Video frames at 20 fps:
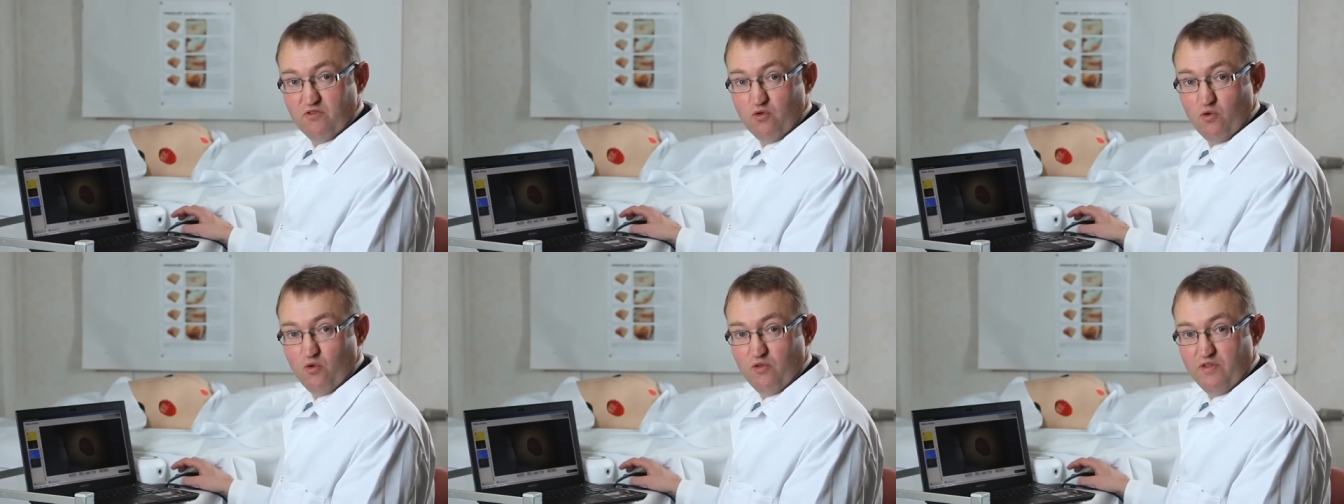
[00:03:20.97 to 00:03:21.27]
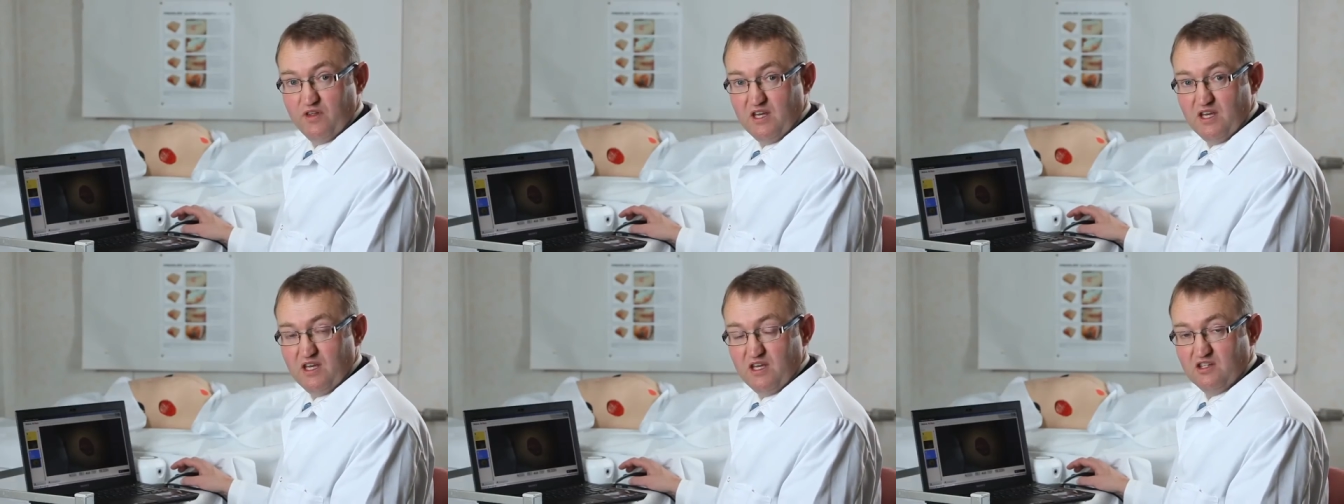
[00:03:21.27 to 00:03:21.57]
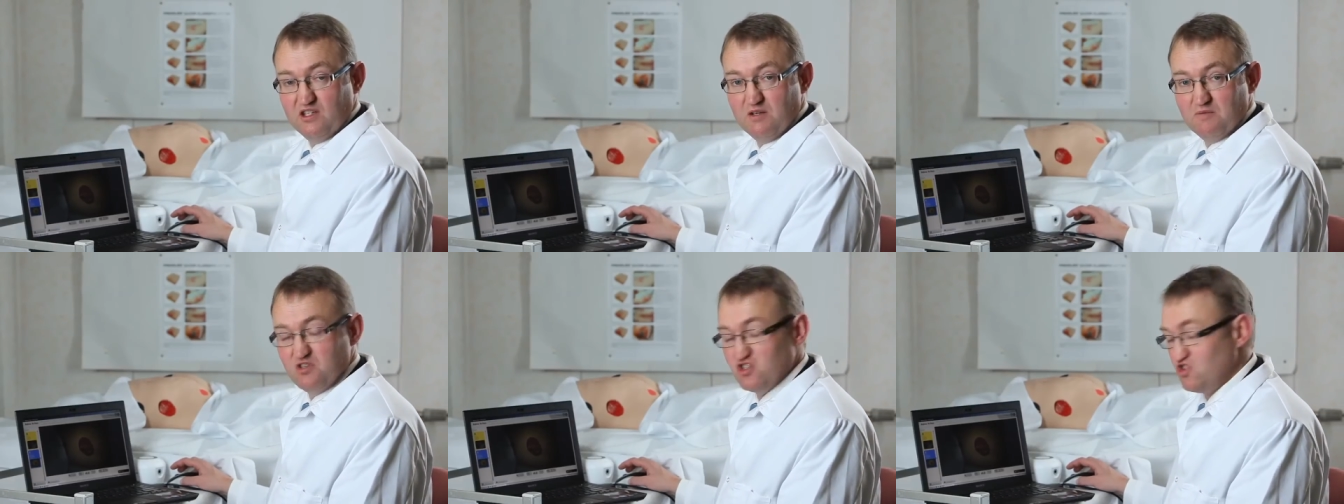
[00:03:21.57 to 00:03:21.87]
for
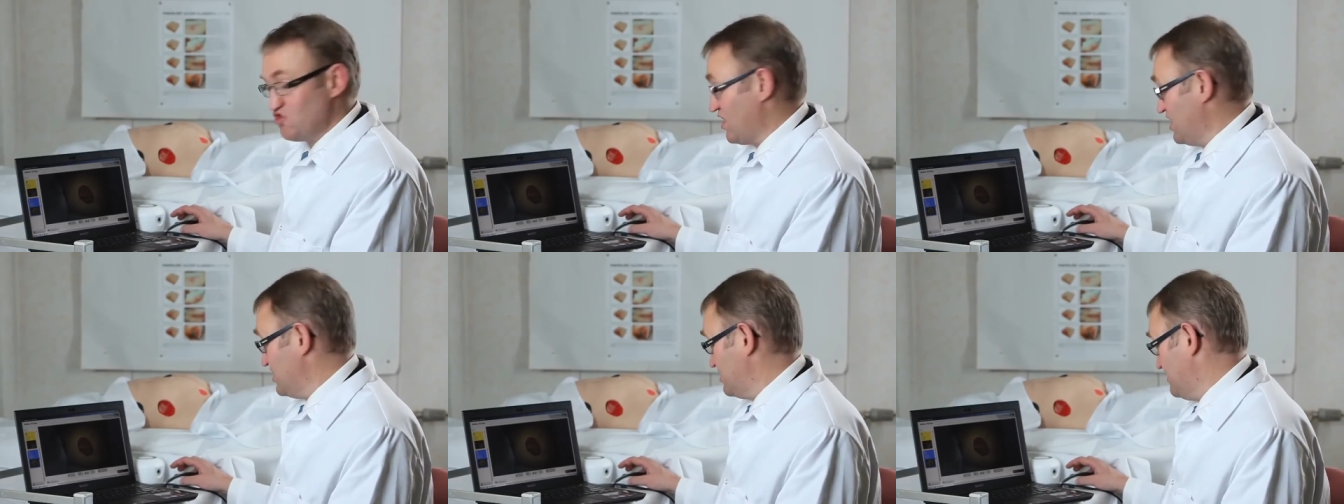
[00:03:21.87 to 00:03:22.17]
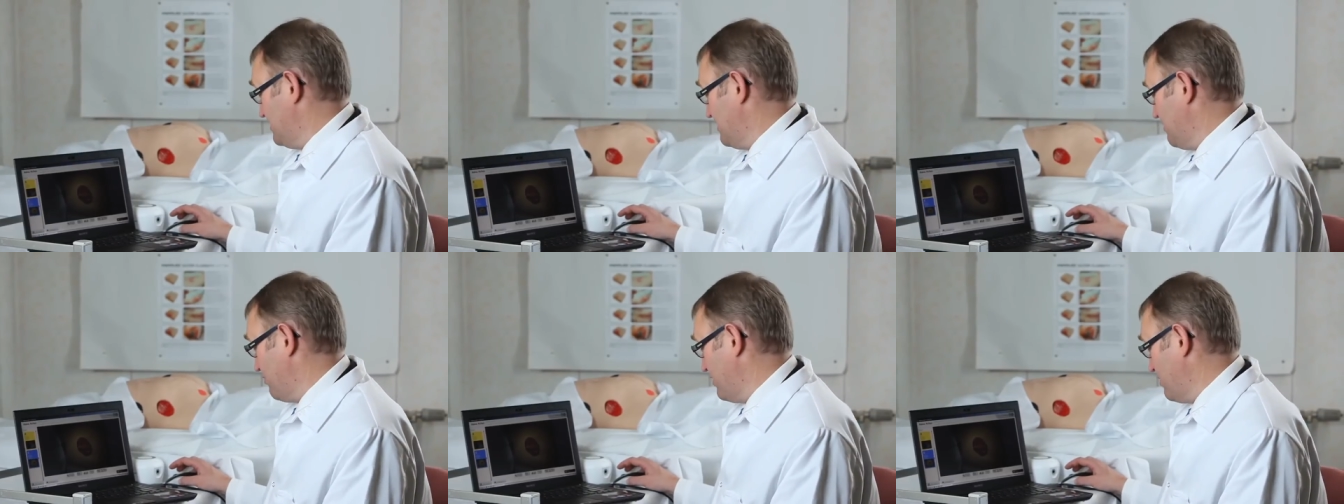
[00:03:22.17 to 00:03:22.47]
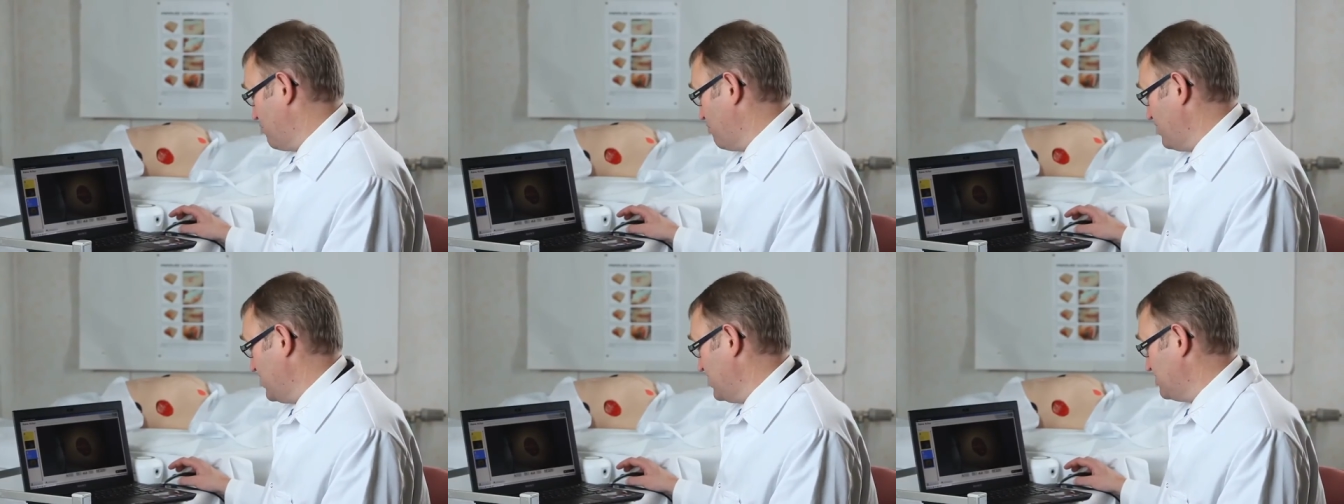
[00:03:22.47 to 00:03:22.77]
the demonstration that
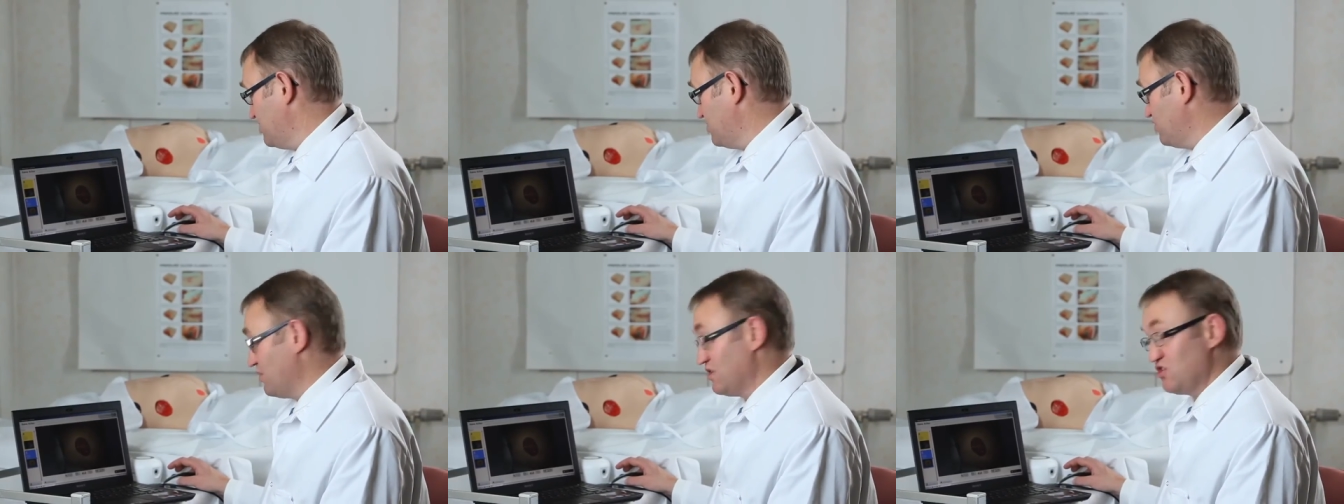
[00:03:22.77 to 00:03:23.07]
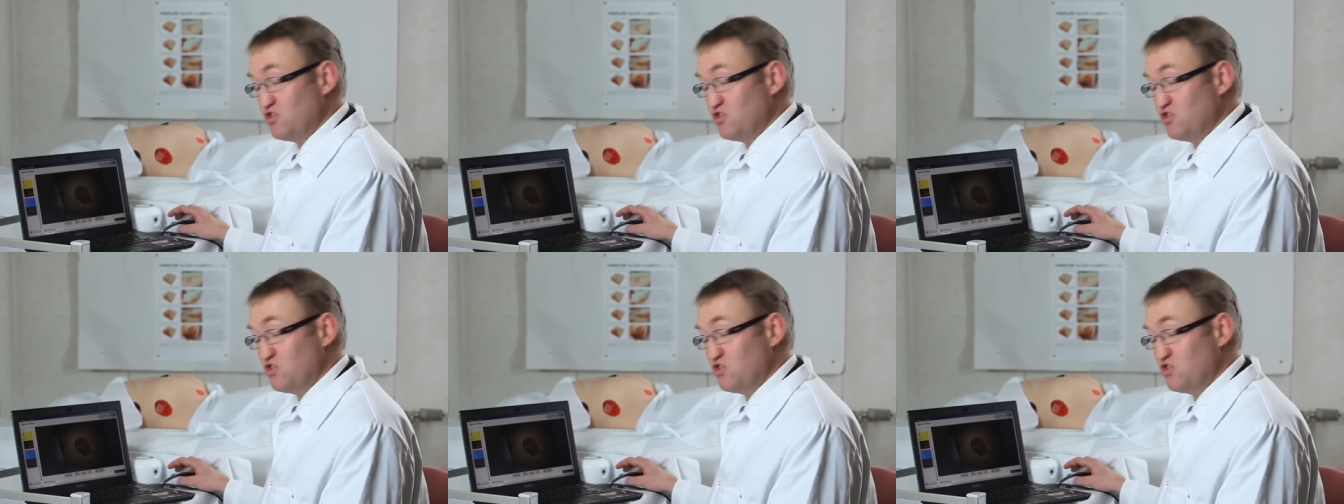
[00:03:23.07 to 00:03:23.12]
we are ready to do